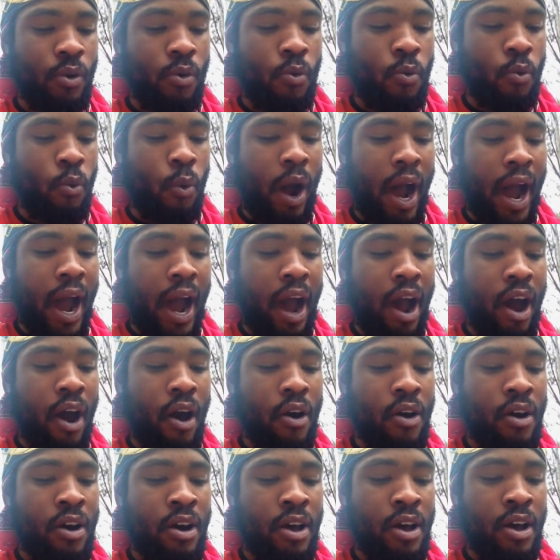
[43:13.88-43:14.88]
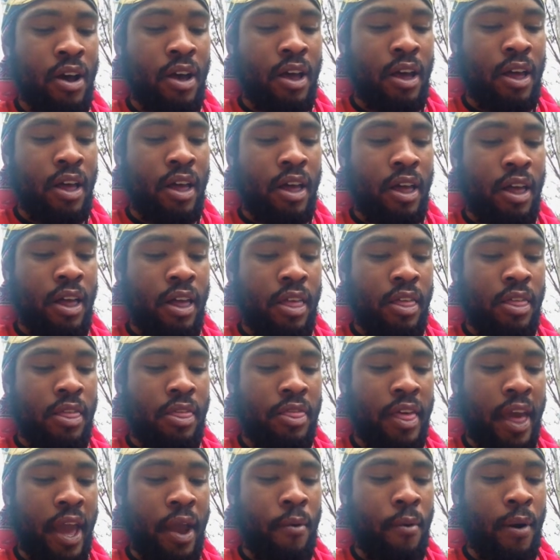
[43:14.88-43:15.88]
While
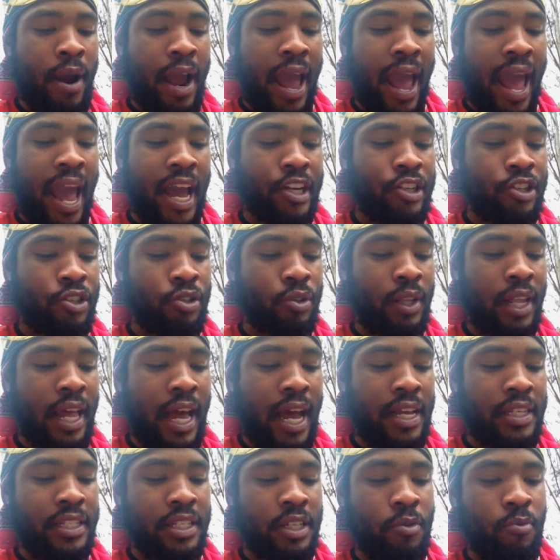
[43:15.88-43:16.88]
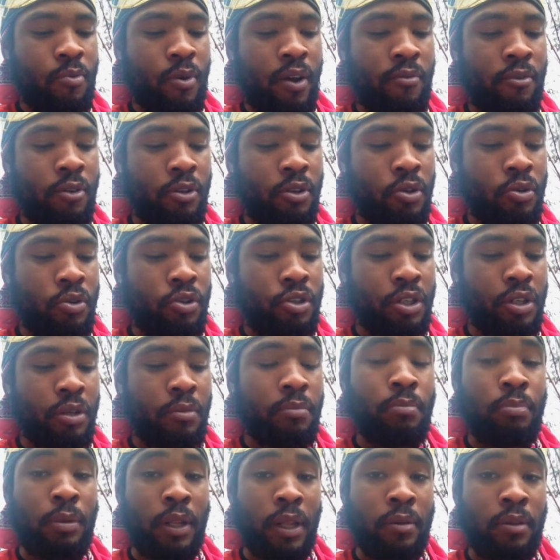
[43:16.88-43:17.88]
they were actualizing
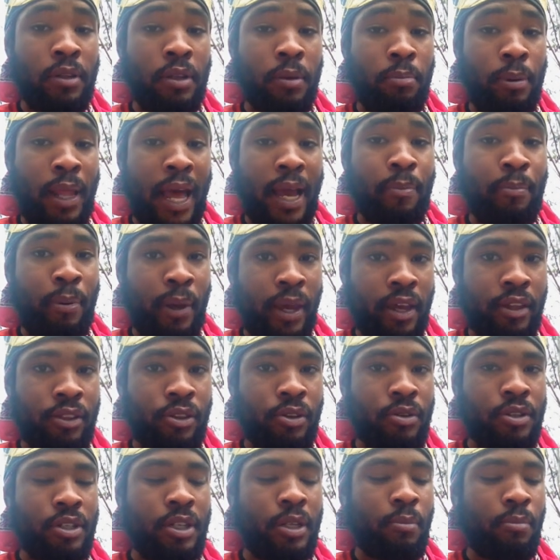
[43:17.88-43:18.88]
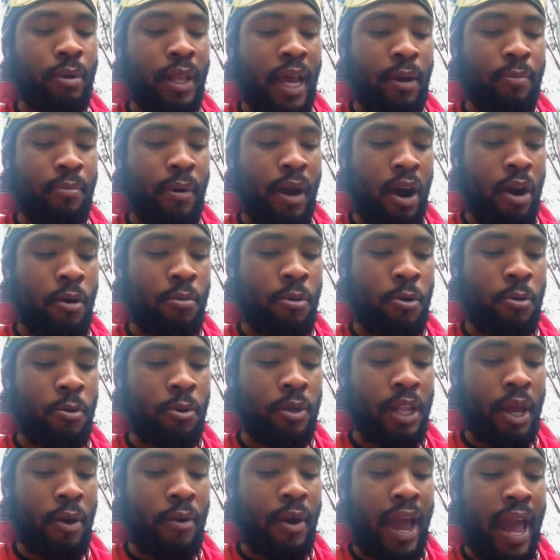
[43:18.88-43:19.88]
revolution, the Black Panthers and the Black Power
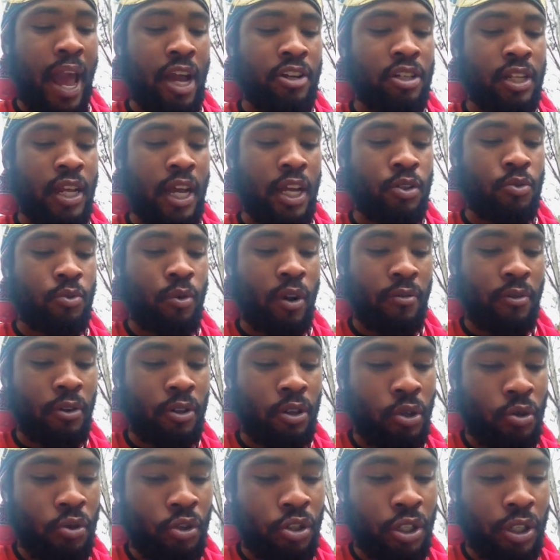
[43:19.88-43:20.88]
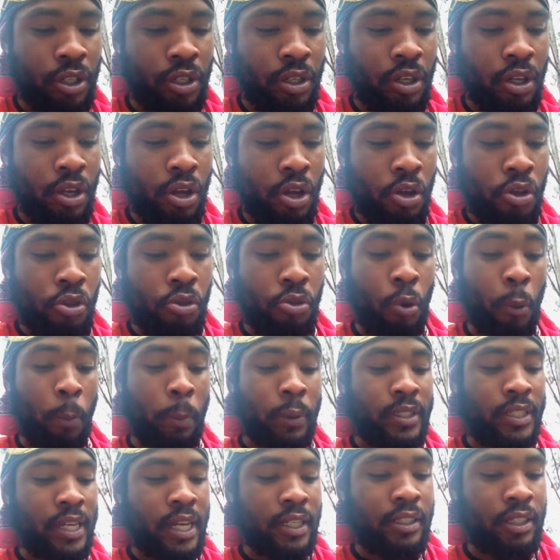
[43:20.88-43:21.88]
movement, they were actualizing revolution through
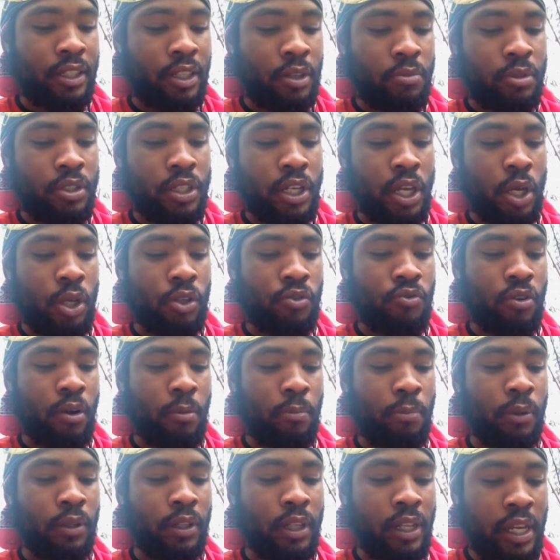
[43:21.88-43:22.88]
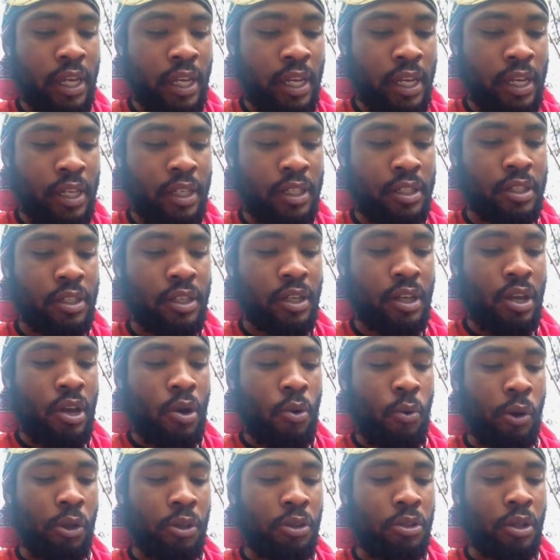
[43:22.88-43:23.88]
protecting themselves from police
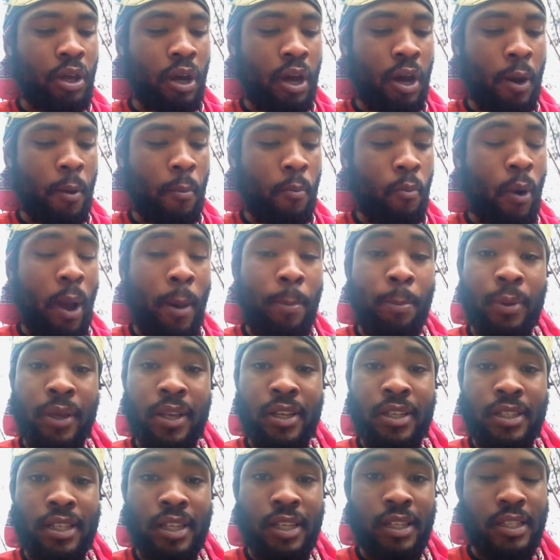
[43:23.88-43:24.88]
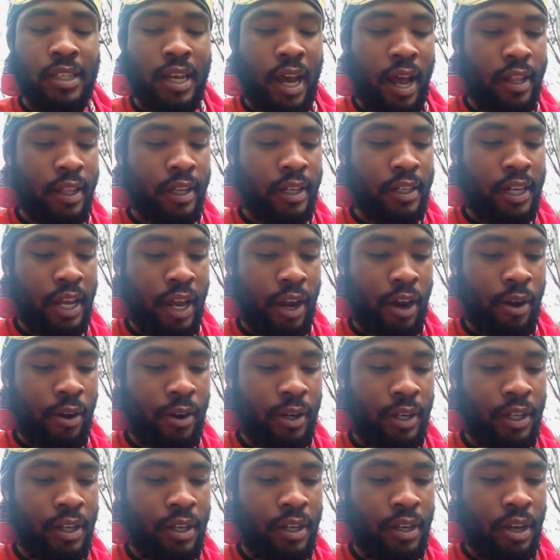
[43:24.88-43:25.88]
with weapons and
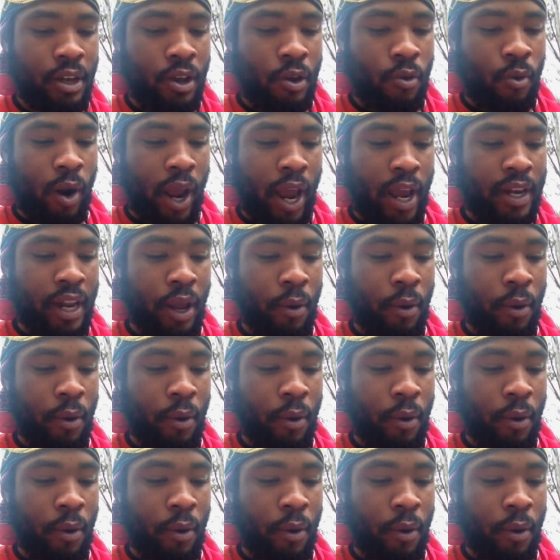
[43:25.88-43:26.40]
solidarity, right?